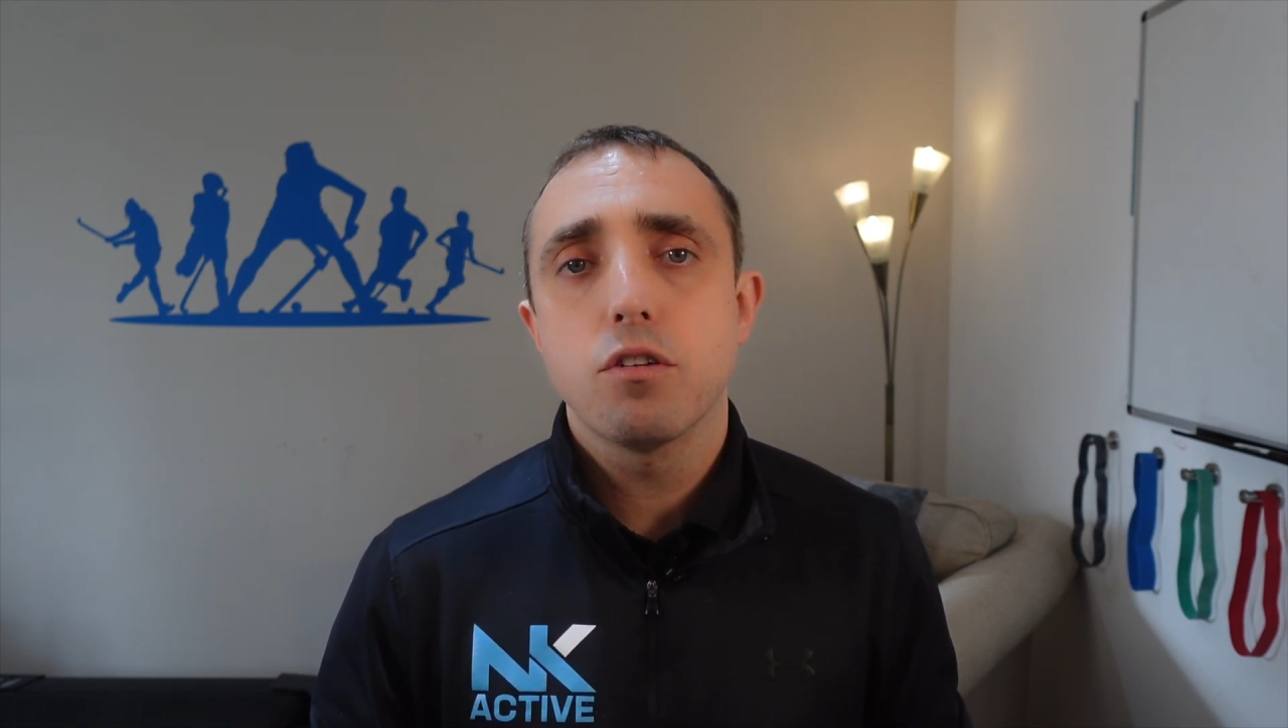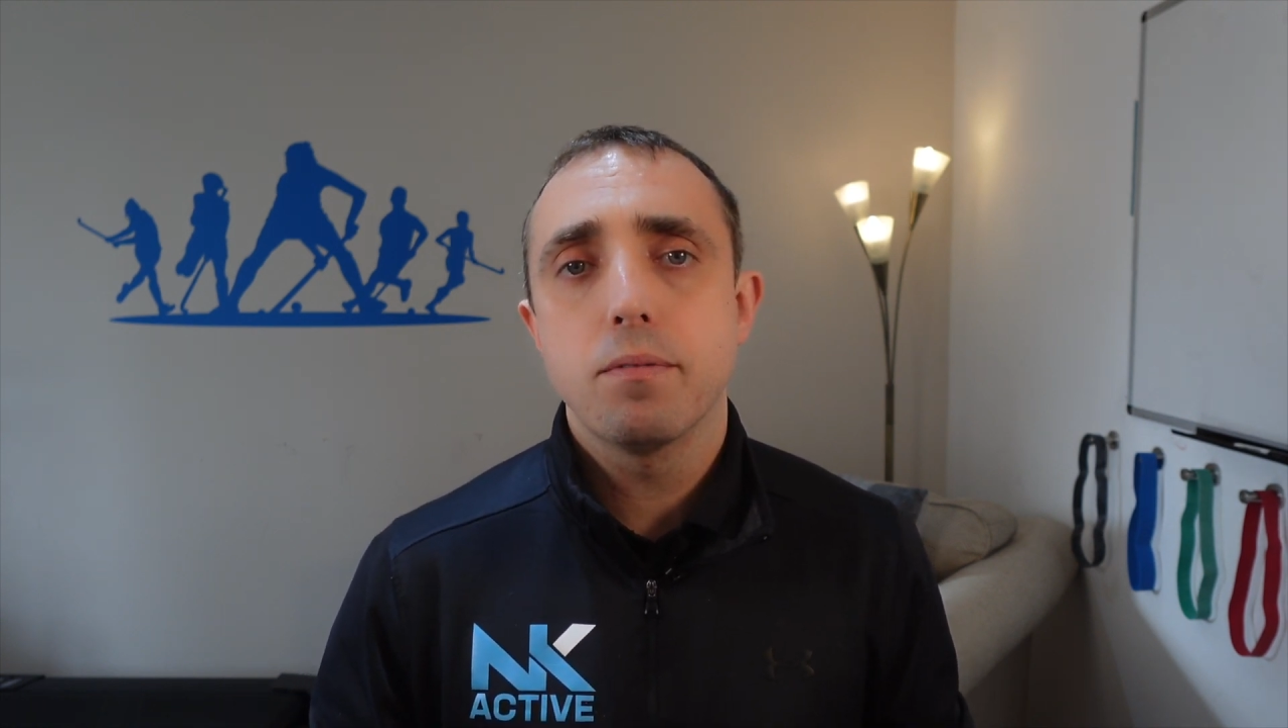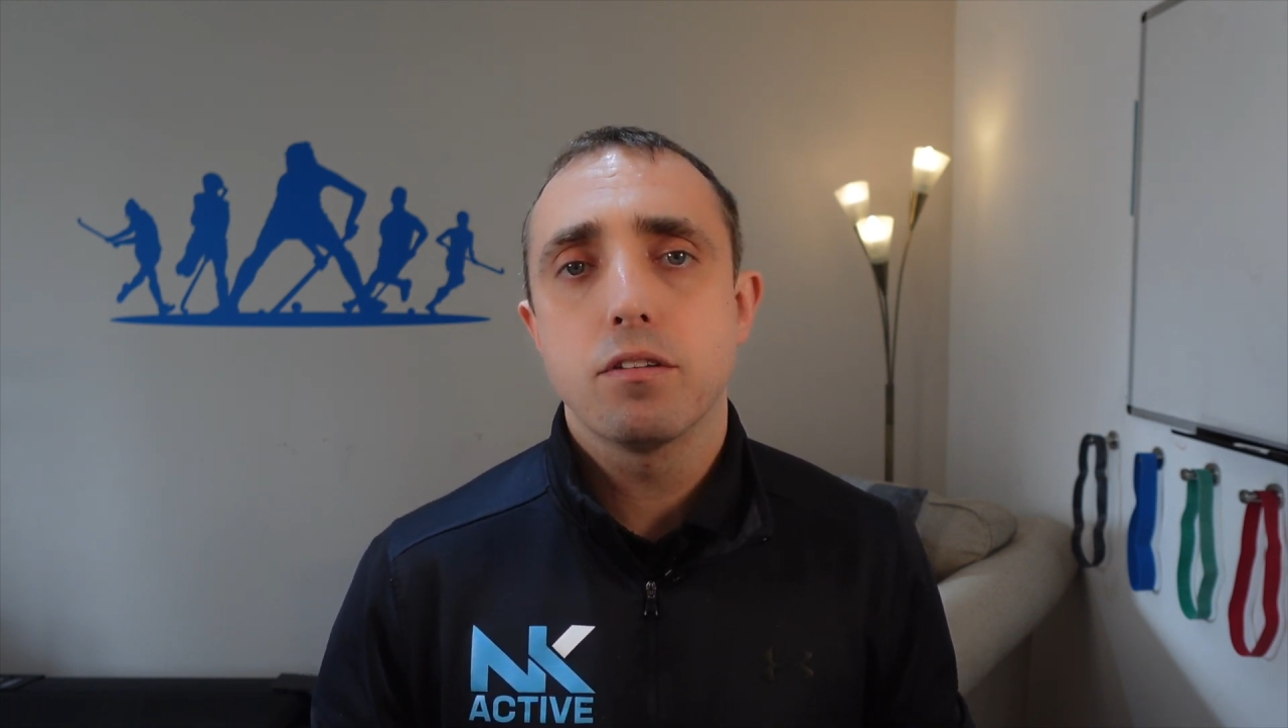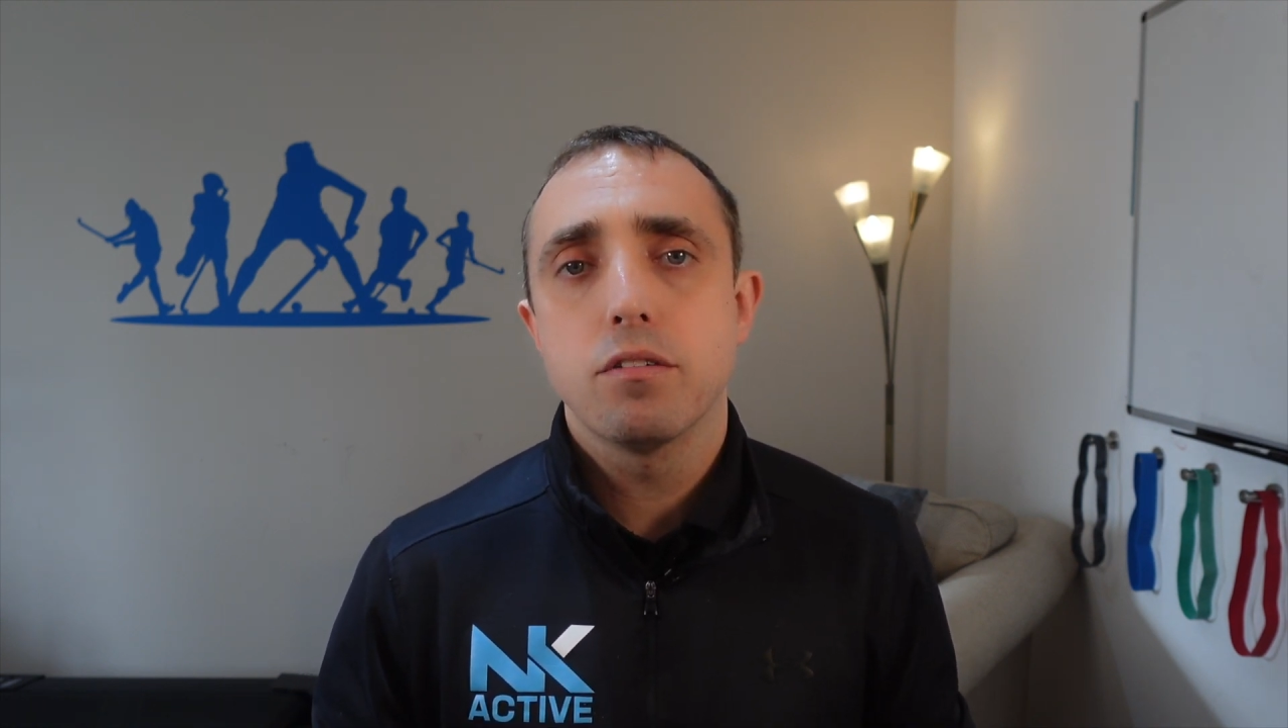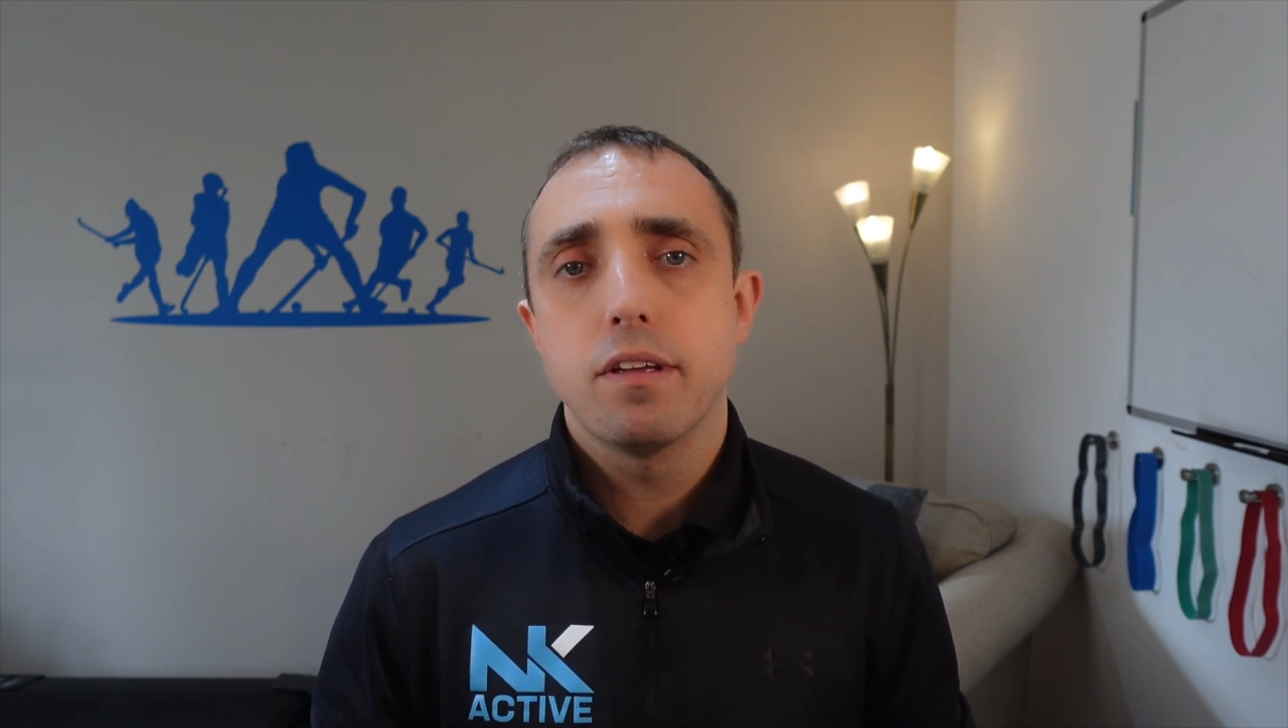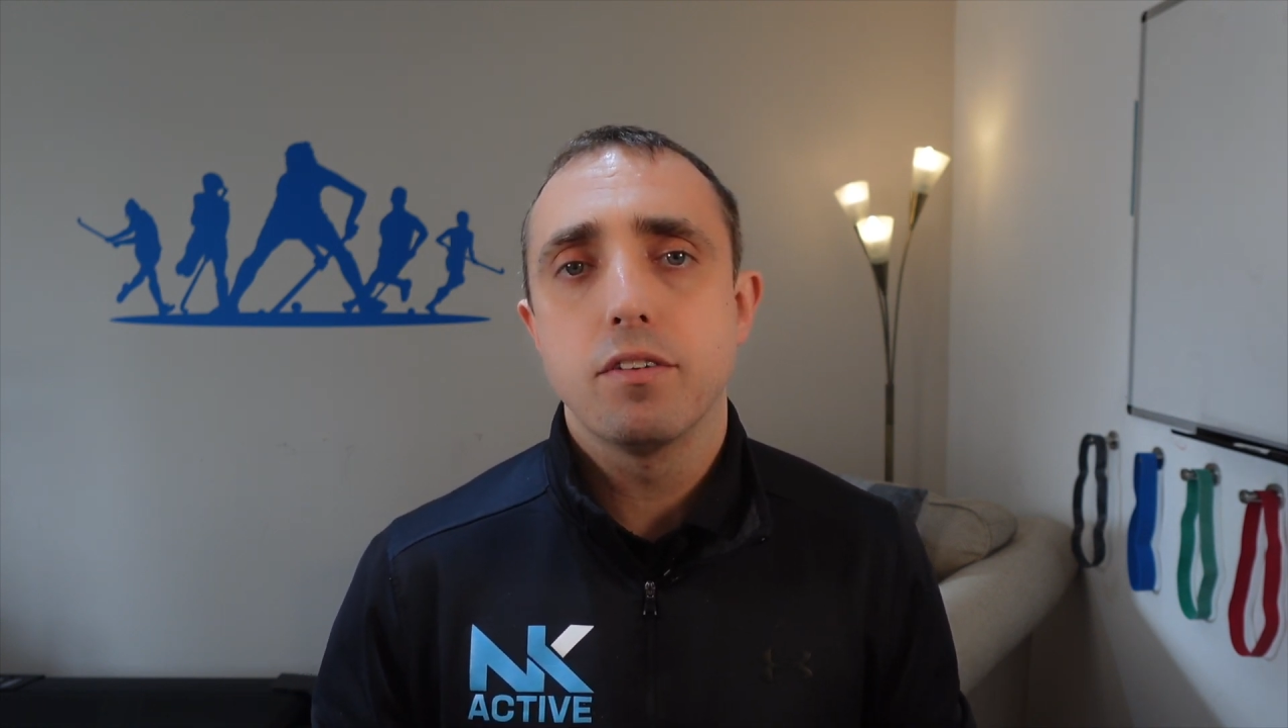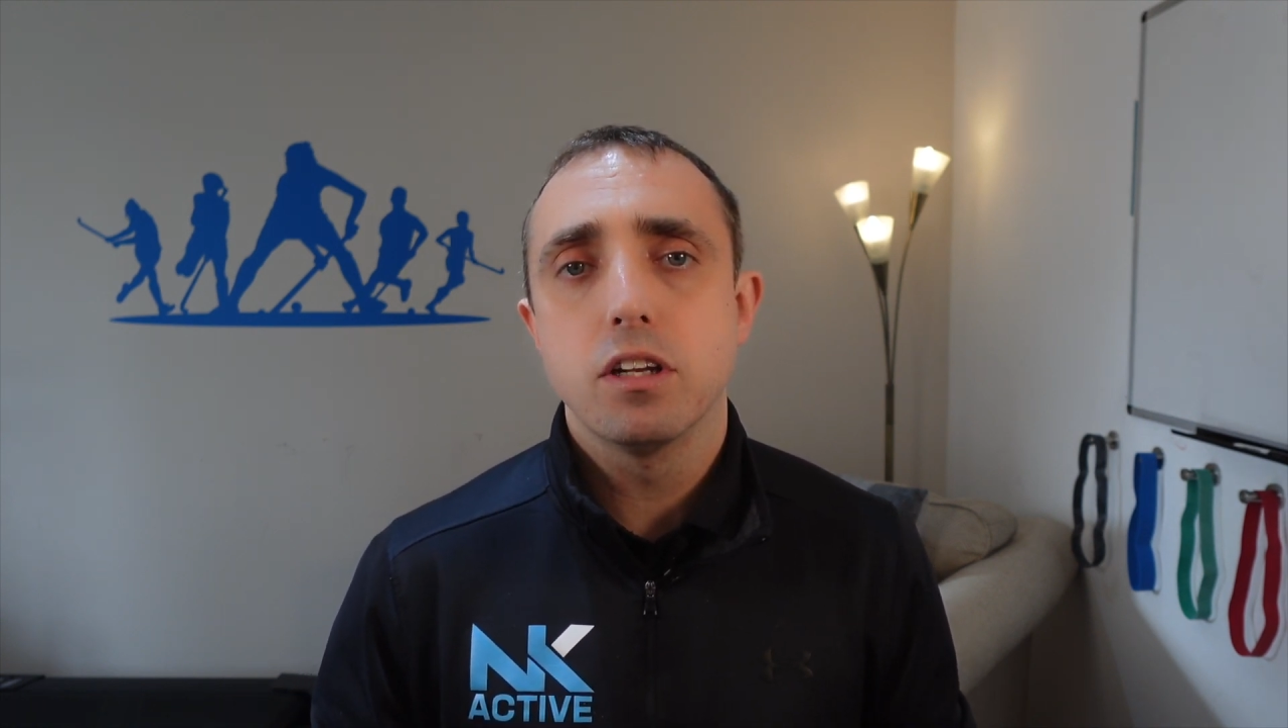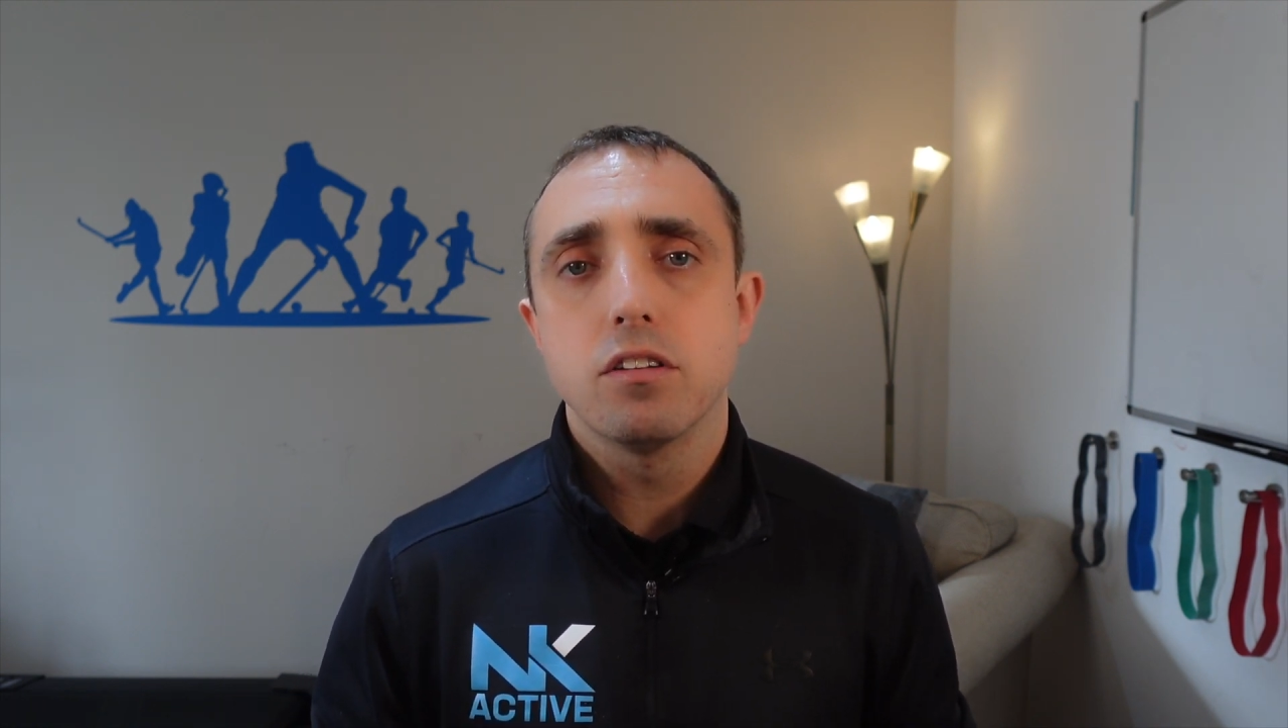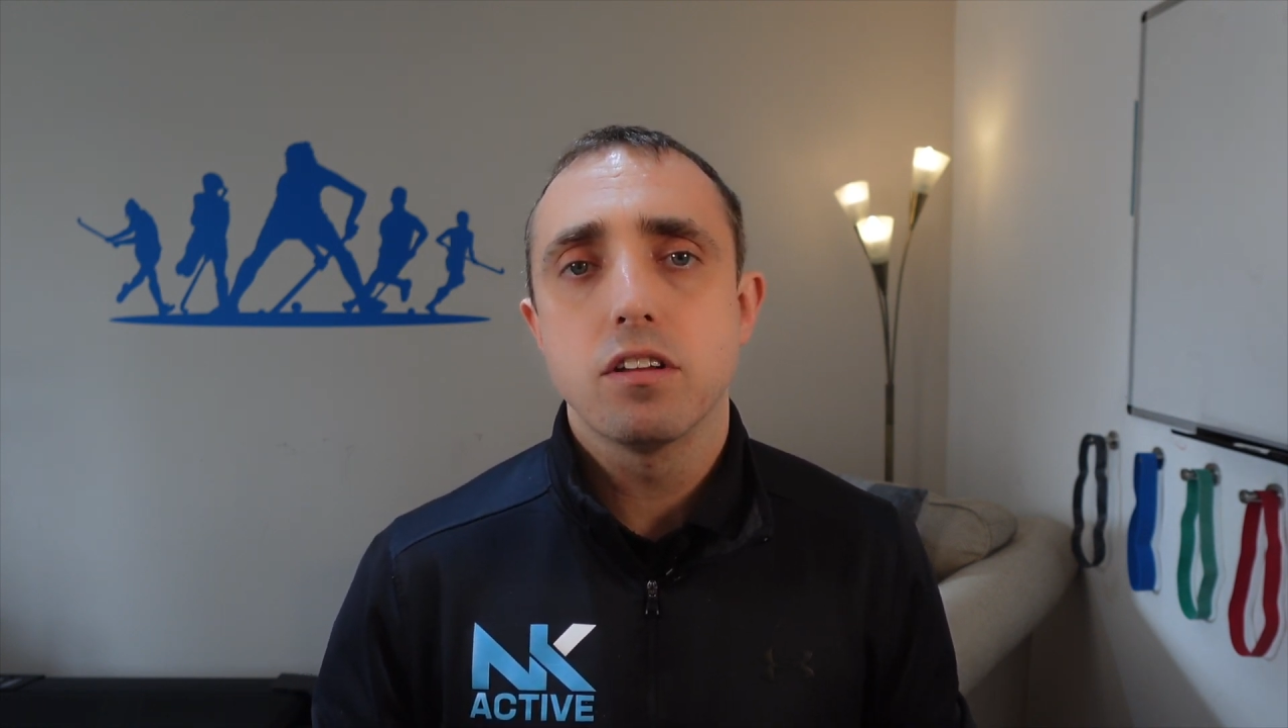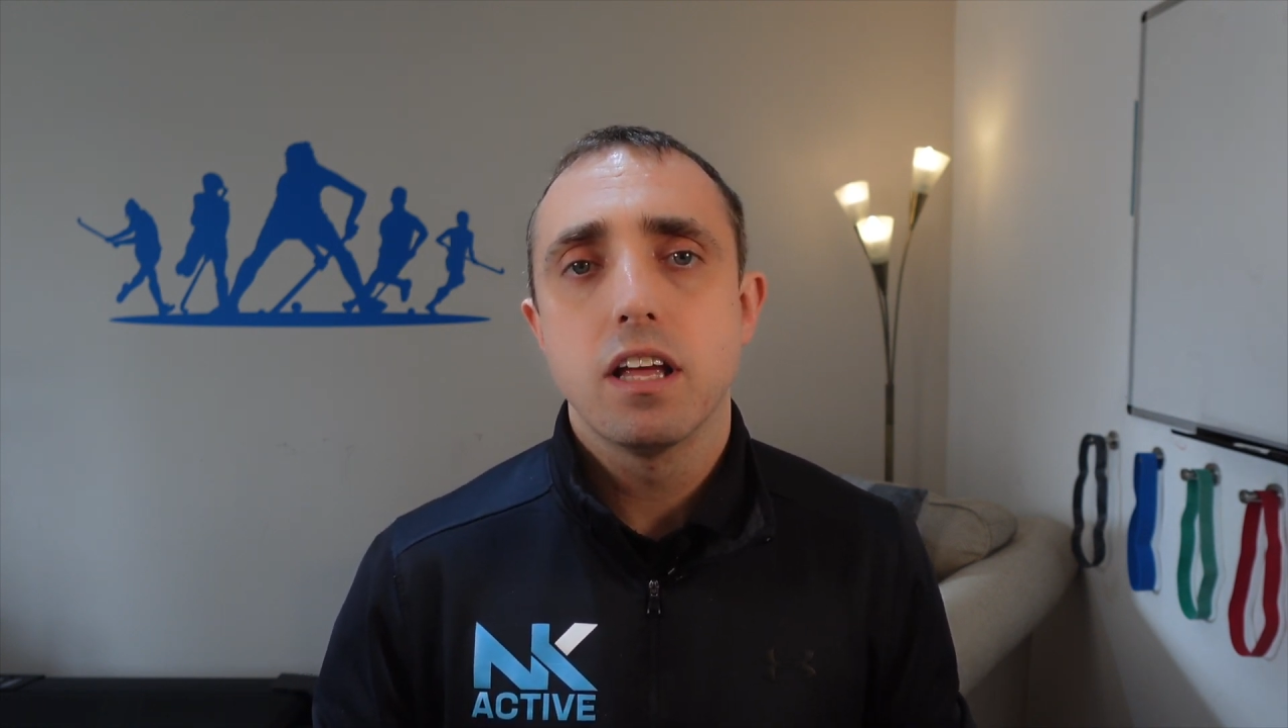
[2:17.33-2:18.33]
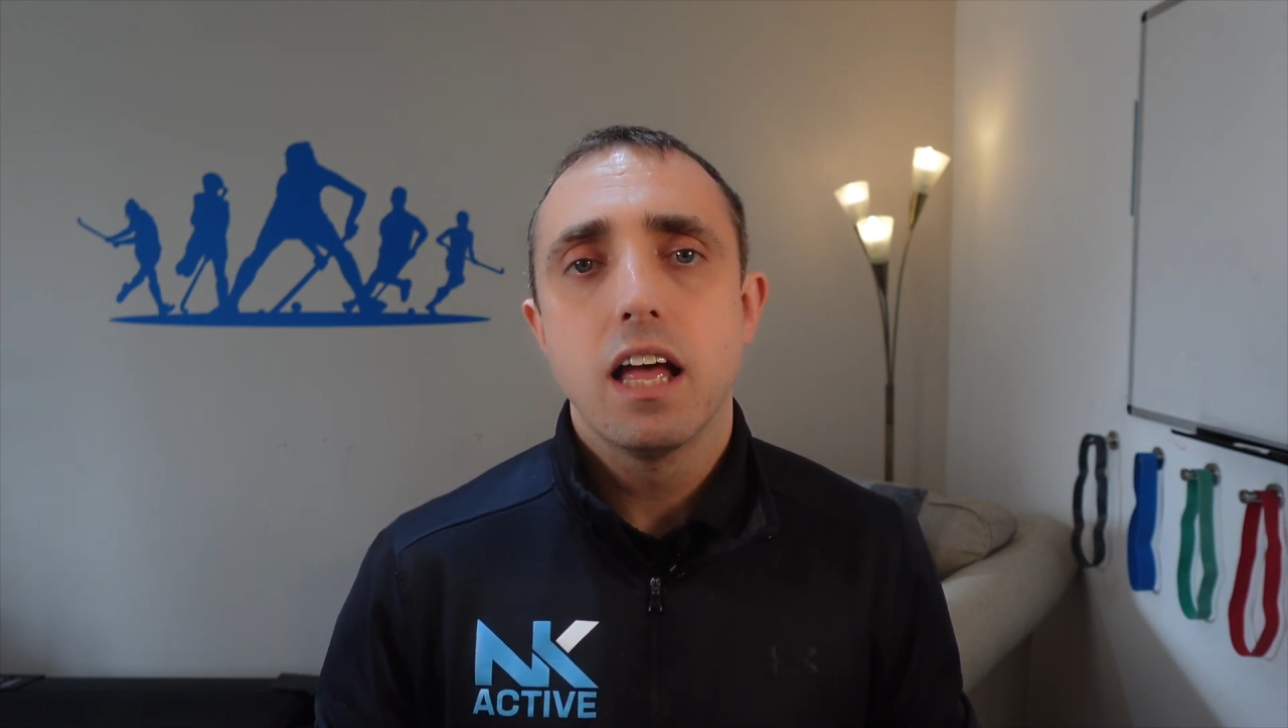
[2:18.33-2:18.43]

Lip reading: amounts of evidence